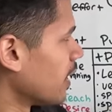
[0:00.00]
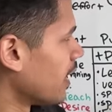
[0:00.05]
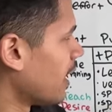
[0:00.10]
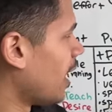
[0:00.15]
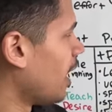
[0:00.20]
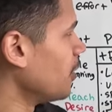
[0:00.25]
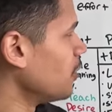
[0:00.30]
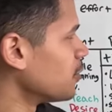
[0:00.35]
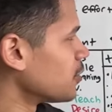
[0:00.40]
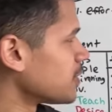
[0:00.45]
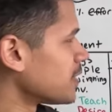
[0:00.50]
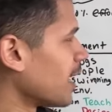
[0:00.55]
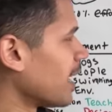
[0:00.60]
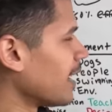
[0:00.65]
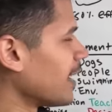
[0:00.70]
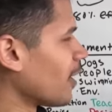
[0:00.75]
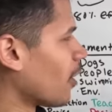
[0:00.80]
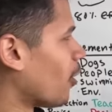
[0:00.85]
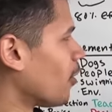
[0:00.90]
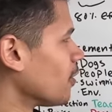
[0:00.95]

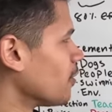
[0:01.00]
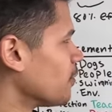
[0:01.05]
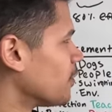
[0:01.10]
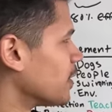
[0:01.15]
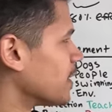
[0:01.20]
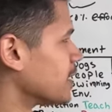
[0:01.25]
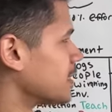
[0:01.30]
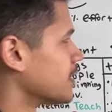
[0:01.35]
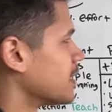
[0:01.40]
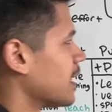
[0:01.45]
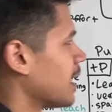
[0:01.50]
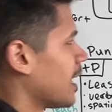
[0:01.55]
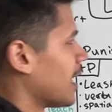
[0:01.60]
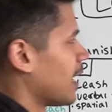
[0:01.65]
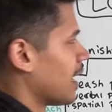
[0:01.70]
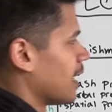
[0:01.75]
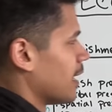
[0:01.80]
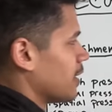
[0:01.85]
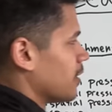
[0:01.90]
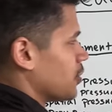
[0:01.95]
understanding all of this,
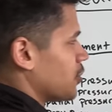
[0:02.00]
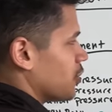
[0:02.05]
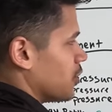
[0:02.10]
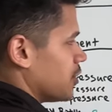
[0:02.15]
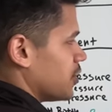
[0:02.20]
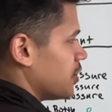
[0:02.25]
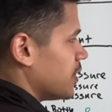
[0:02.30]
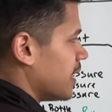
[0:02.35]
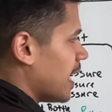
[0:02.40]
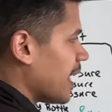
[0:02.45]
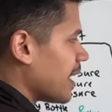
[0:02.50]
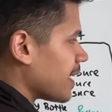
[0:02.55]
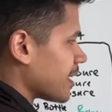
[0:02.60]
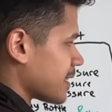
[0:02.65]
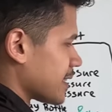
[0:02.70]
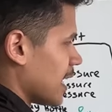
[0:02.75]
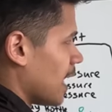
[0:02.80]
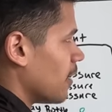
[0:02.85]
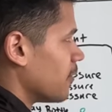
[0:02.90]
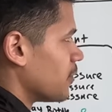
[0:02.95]
the
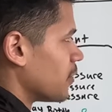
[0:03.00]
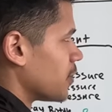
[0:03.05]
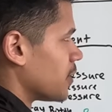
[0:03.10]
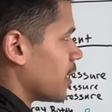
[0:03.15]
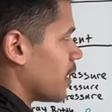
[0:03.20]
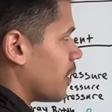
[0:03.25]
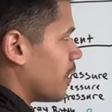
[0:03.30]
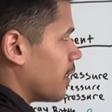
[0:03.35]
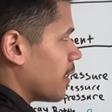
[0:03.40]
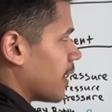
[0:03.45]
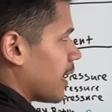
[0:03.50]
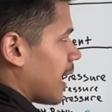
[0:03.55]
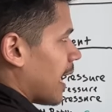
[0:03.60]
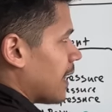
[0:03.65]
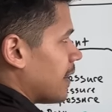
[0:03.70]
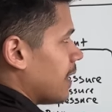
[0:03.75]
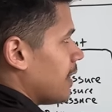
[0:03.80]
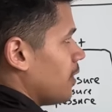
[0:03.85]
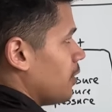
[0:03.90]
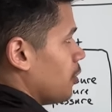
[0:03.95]
genetics of your dog
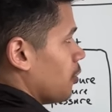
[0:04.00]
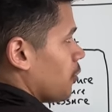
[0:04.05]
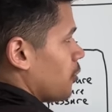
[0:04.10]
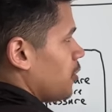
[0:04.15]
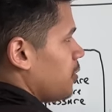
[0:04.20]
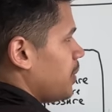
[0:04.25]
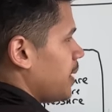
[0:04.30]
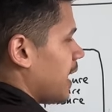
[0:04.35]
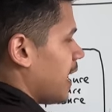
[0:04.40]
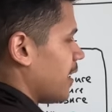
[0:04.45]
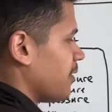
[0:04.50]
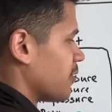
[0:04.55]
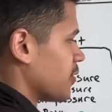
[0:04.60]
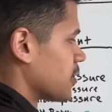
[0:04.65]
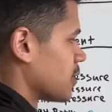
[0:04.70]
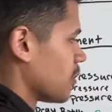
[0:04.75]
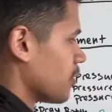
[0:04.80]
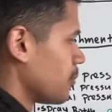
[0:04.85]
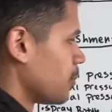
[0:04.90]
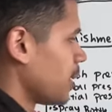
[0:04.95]
and then learned
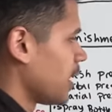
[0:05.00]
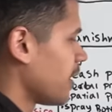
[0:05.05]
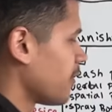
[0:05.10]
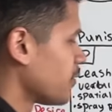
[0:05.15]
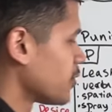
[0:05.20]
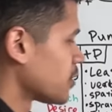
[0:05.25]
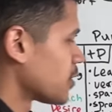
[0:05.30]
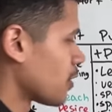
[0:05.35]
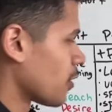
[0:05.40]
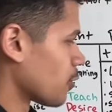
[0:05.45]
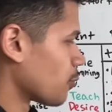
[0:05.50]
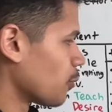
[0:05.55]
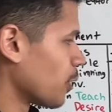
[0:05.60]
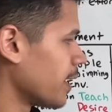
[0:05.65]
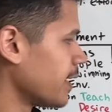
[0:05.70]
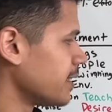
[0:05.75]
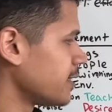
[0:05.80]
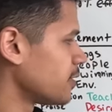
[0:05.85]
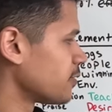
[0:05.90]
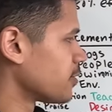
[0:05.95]
behaviors. Learned behaviors are
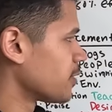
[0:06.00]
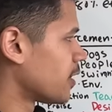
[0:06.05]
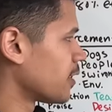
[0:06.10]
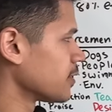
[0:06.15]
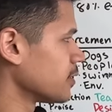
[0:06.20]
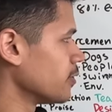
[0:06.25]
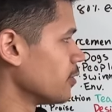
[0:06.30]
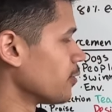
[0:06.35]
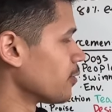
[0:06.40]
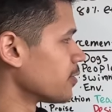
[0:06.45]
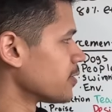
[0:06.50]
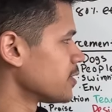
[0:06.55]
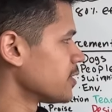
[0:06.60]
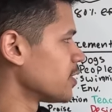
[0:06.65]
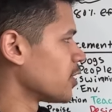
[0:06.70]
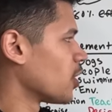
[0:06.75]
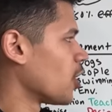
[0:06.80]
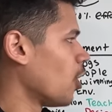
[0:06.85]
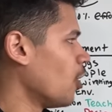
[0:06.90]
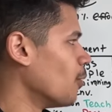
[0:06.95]
ways your dog learns
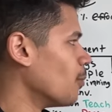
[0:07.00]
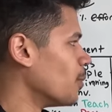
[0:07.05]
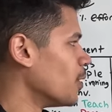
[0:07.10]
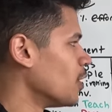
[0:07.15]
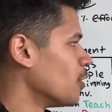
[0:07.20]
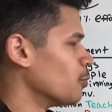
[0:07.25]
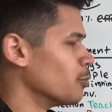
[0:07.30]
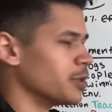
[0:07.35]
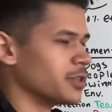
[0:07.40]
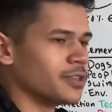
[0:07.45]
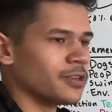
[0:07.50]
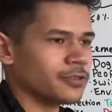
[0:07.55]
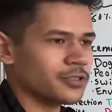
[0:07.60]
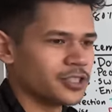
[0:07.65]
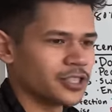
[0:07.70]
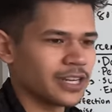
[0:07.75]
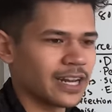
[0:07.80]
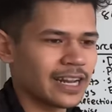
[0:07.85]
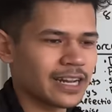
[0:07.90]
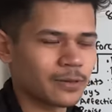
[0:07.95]
to cope with those
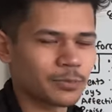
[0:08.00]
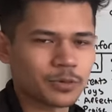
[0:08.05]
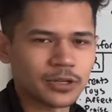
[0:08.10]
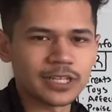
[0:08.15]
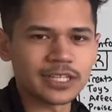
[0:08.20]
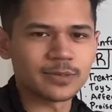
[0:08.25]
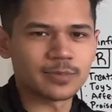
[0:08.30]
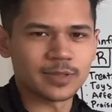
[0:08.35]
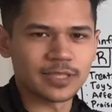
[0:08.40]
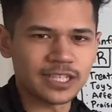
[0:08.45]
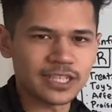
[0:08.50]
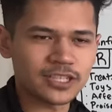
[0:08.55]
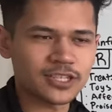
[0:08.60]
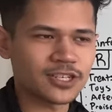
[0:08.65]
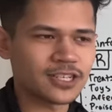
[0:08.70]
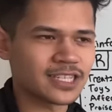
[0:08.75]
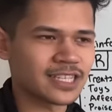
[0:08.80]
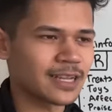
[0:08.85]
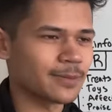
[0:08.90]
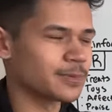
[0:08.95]
genetic
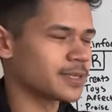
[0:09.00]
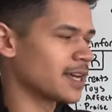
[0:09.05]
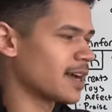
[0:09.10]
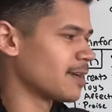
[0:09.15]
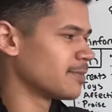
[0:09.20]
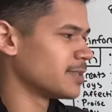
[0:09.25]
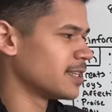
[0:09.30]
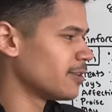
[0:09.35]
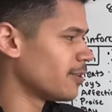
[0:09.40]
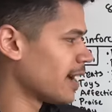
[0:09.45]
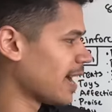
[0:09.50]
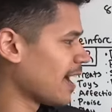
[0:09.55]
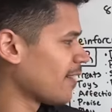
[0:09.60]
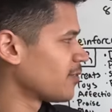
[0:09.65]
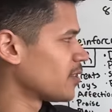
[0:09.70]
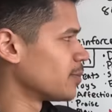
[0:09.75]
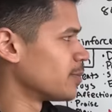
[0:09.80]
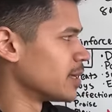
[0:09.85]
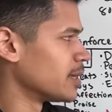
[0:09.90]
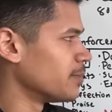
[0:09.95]
predispositions sometimes. They don't
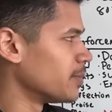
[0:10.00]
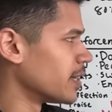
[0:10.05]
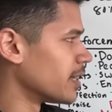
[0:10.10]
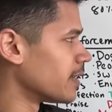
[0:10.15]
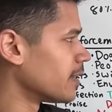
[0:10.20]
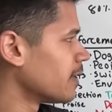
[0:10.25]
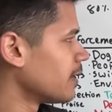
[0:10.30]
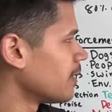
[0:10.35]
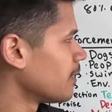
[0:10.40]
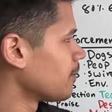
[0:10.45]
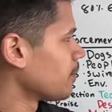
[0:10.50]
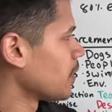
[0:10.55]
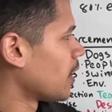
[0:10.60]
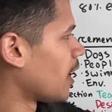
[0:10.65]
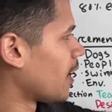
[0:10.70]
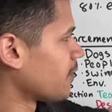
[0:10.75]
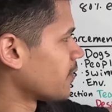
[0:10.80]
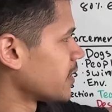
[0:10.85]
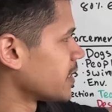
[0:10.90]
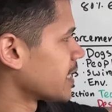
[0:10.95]
have to be, but
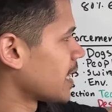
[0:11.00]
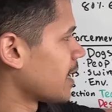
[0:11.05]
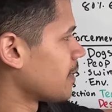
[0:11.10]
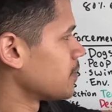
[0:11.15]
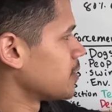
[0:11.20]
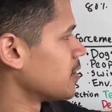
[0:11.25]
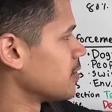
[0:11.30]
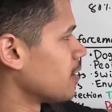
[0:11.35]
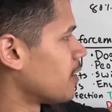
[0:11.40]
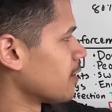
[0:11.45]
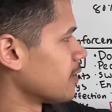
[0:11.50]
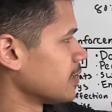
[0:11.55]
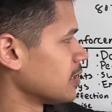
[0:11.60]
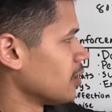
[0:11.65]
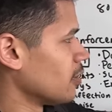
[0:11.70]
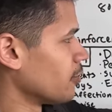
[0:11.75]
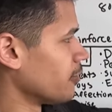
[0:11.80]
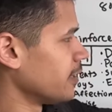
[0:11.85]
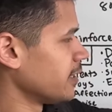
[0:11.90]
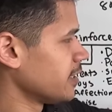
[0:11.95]
oftentimes the dog is
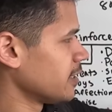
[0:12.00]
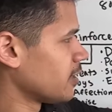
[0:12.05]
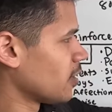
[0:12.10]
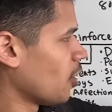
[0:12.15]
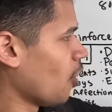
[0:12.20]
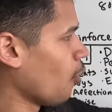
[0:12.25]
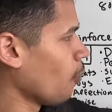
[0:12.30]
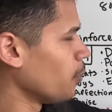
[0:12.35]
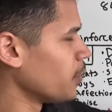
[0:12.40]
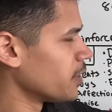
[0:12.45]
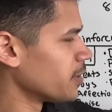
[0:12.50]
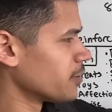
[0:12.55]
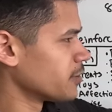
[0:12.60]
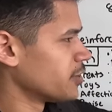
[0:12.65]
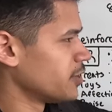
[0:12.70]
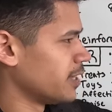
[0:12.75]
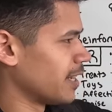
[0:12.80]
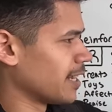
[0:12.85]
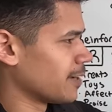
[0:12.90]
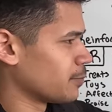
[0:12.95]
learning to cope with those
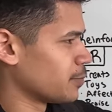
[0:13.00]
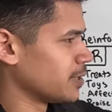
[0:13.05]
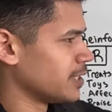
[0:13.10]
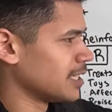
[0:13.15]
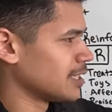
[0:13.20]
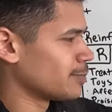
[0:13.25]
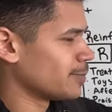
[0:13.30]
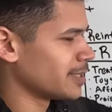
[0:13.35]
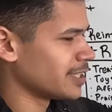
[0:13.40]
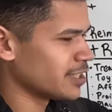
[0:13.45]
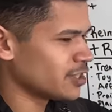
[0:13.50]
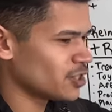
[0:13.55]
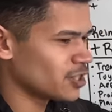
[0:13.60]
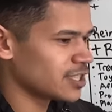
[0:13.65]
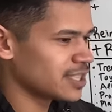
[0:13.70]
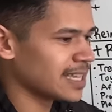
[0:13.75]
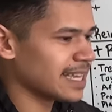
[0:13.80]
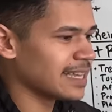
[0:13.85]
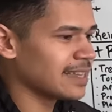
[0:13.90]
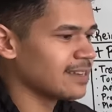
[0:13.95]
genetic
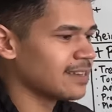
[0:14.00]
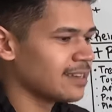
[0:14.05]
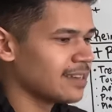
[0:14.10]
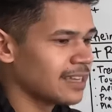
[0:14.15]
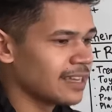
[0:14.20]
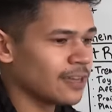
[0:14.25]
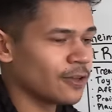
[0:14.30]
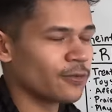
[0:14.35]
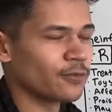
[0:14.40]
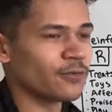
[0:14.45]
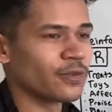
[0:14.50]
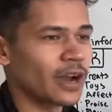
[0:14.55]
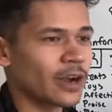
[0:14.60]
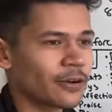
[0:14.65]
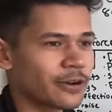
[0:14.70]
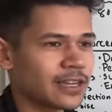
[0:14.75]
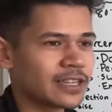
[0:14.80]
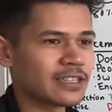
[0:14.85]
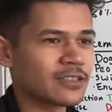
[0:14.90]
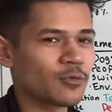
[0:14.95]
predispositions in
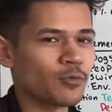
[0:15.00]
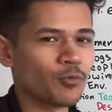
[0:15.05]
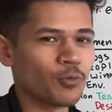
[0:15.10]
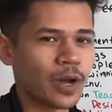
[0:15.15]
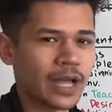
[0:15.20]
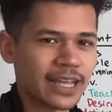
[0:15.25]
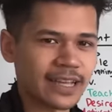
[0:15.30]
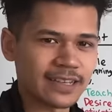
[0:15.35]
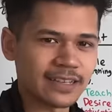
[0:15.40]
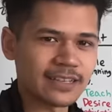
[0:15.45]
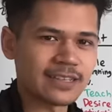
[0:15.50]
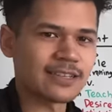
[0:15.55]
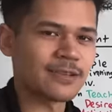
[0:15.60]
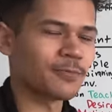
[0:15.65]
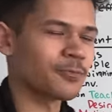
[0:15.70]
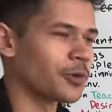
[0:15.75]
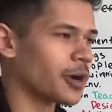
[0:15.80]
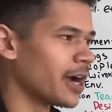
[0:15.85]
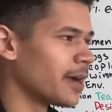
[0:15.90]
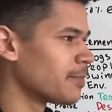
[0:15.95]
various ways,
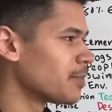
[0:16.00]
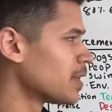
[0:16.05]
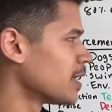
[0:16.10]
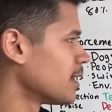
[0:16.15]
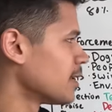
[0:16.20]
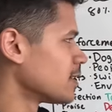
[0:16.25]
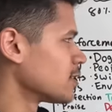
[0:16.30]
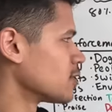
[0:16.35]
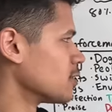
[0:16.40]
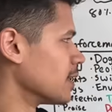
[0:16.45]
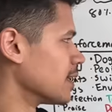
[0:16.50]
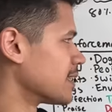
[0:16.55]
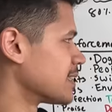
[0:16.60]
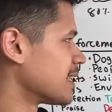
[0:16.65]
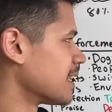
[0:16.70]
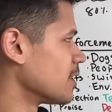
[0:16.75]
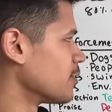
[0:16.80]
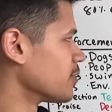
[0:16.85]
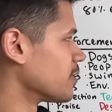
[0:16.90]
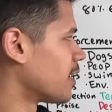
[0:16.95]
right? So let's
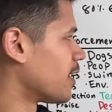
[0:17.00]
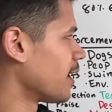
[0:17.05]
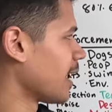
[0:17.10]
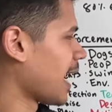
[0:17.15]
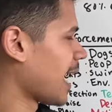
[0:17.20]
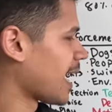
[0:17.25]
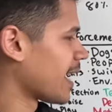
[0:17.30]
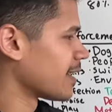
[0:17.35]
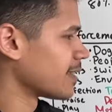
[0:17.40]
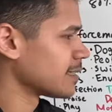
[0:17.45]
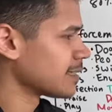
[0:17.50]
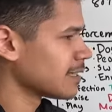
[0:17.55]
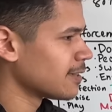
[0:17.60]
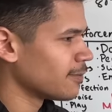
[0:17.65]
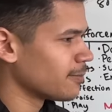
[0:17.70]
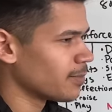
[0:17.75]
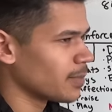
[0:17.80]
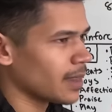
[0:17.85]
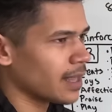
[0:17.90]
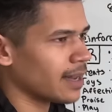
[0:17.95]
say your dog has
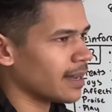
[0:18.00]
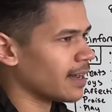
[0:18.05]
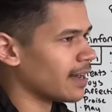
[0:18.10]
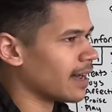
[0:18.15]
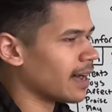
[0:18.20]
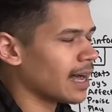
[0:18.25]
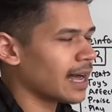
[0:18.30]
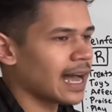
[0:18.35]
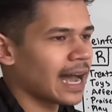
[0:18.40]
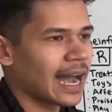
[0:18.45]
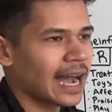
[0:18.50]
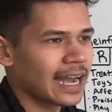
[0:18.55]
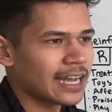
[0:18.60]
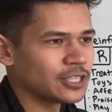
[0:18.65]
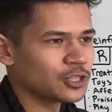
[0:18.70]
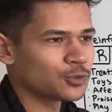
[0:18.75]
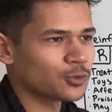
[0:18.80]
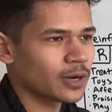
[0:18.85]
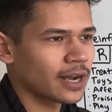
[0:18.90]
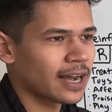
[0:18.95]
uh, high
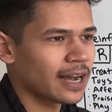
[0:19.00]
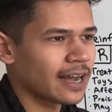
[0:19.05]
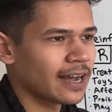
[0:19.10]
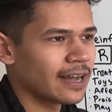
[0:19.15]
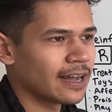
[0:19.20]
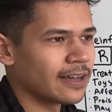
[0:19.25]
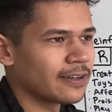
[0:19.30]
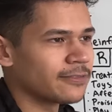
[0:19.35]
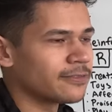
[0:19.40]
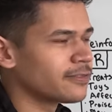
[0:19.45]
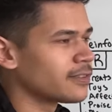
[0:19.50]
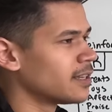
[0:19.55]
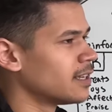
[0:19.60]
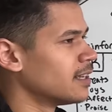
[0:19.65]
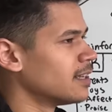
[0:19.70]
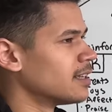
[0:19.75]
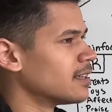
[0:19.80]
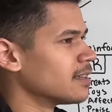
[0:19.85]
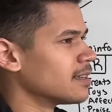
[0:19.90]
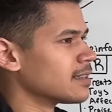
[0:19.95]
drive,
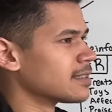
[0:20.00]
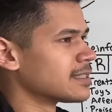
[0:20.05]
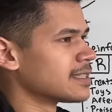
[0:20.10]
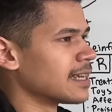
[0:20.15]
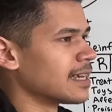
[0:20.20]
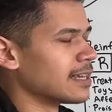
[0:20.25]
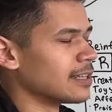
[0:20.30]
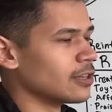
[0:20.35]
let's say